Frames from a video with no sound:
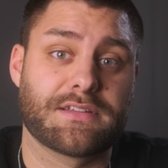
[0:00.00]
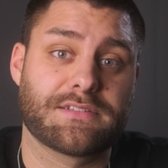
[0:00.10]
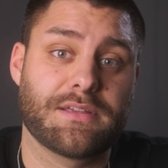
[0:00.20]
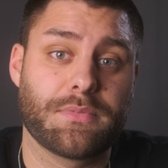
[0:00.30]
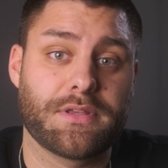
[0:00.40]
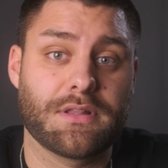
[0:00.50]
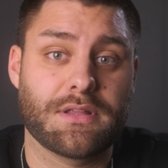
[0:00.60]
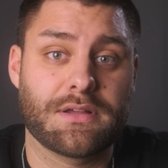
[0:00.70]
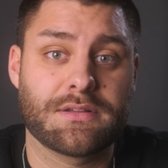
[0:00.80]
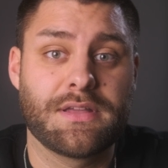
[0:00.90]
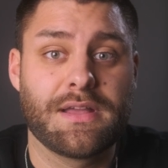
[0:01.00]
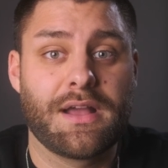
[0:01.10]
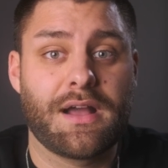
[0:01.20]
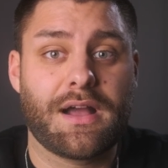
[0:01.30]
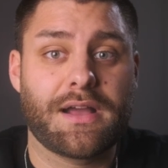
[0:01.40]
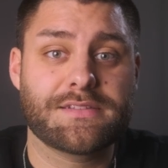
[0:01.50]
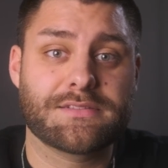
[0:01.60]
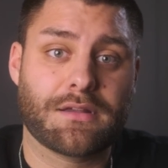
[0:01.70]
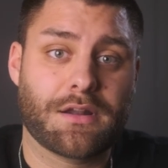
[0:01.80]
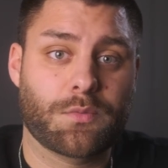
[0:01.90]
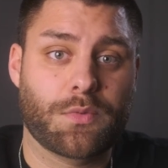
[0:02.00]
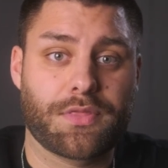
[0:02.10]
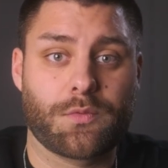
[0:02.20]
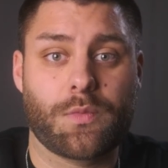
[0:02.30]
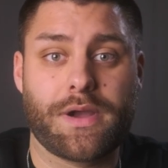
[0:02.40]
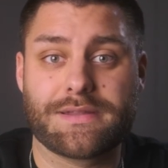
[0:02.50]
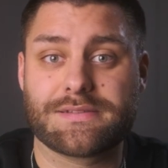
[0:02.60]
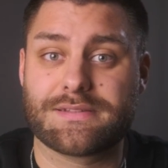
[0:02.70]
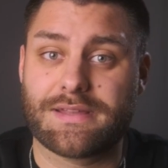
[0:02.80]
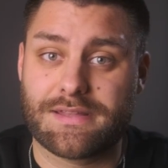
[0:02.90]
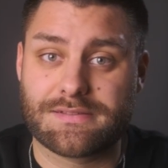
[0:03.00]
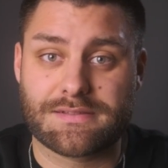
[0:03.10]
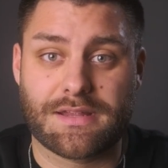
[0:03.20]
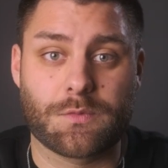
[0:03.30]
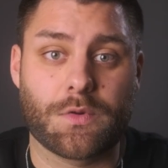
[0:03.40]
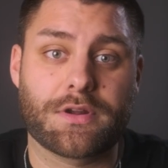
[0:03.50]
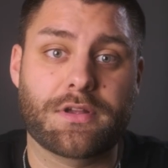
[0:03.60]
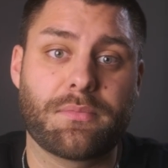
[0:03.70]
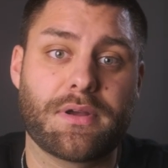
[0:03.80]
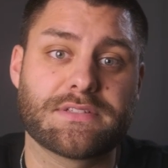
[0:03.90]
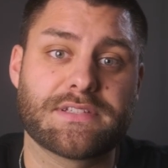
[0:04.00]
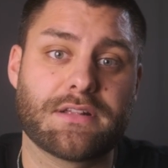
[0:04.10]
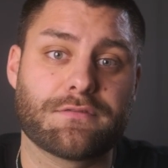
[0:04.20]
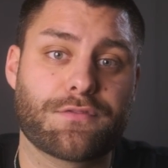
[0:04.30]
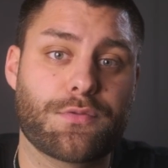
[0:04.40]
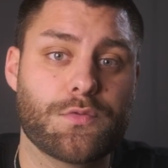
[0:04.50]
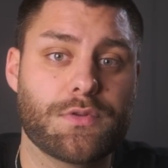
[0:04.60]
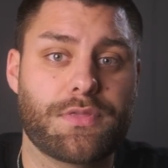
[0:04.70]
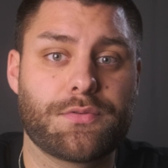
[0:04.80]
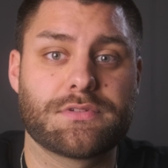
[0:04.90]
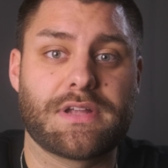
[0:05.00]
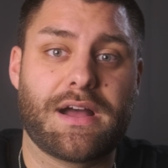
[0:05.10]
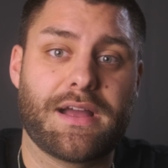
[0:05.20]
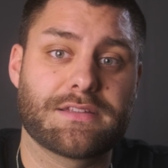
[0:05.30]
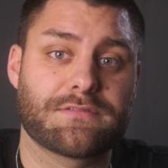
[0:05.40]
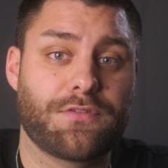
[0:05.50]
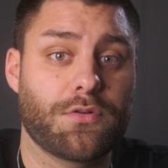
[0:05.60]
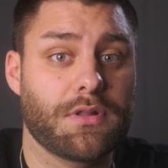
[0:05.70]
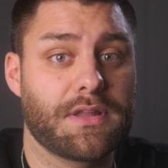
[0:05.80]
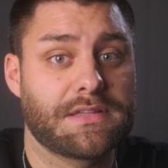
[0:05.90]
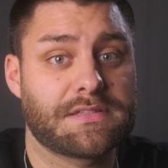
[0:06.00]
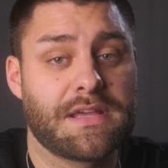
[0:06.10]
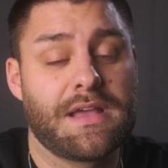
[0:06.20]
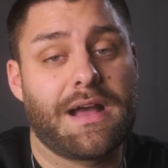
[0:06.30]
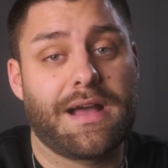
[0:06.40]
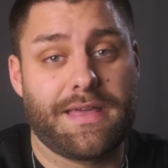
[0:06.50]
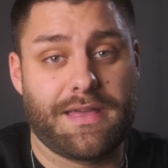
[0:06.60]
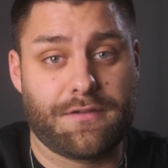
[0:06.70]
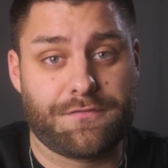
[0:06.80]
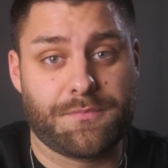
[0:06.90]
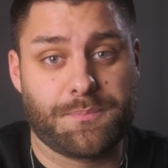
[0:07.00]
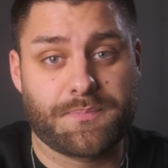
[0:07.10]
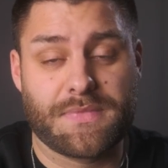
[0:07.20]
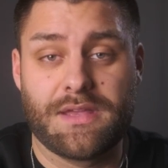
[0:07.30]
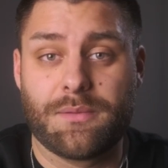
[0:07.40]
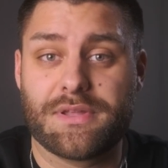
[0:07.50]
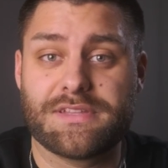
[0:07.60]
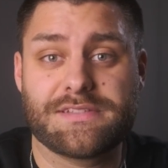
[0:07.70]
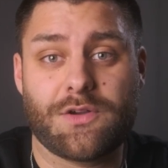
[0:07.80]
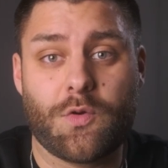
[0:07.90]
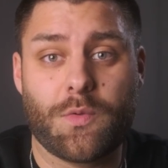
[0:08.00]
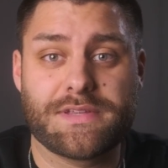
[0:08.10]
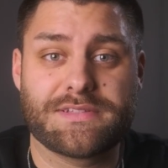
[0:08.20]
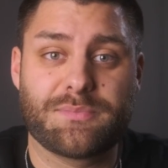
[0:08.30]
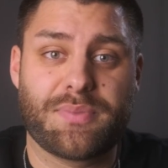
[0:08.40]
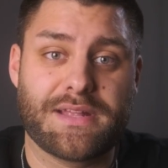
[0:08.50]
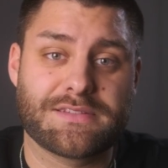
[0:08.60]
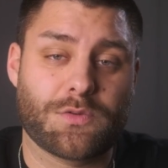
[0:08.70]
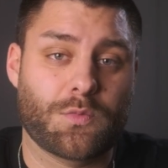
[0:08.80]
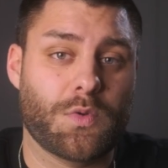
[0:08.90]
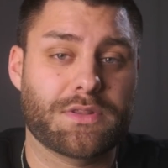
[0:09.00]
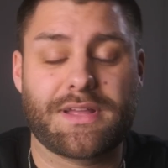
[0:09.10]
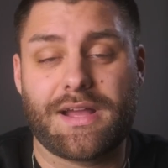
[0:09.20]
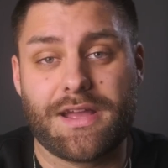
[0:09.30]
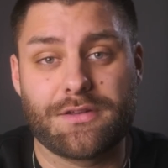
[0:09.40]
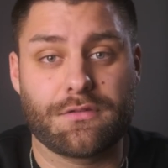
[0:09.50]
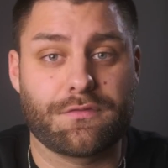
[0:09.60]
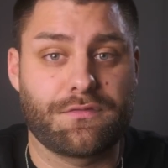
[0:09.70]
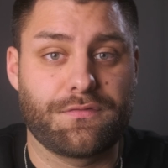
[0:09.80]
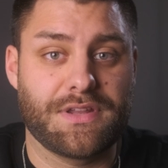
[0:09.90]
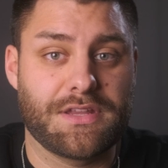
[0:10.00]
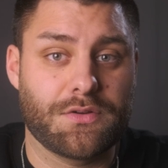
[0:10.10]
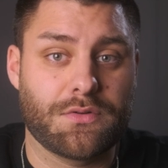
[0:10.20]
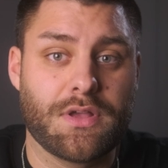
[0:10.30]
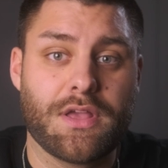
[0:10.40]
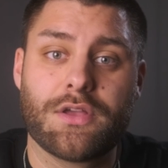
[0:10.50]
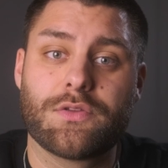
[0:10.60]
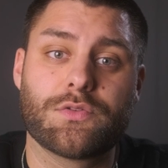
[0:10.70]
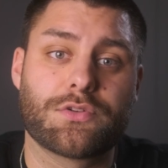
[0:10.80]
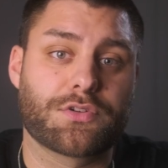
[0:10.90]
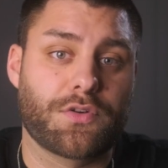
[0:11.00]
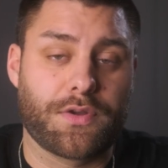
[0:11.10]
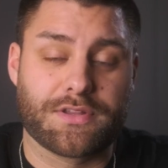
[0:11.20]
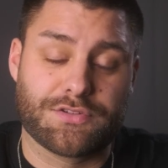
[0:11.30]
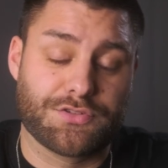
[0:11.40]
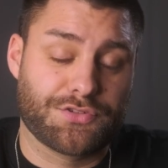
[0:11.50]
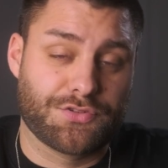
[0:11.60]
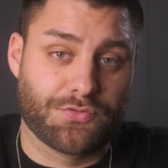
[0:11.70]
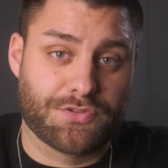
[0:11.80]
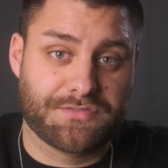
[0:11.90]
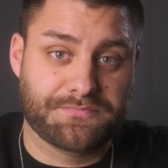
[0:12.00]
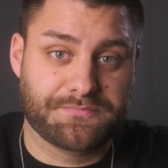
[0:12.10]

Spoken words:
similar, I start with the widest lens and working myself through to the highest focal length I have. But this always depends on what kind of video you're going to shoot.